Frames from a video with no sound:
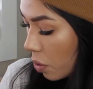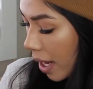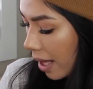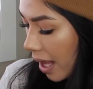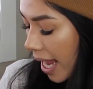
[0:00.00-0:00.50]
you
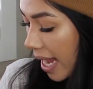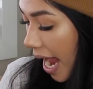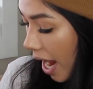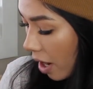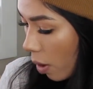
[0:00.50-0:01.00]
get like
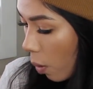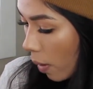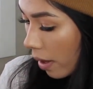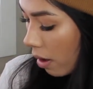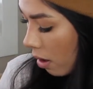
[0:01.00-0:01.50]
hair
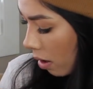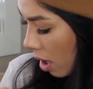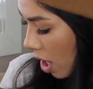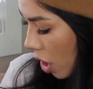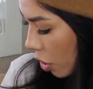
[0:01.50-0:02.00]

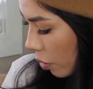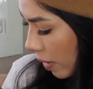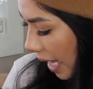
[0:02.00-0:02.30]
oil, you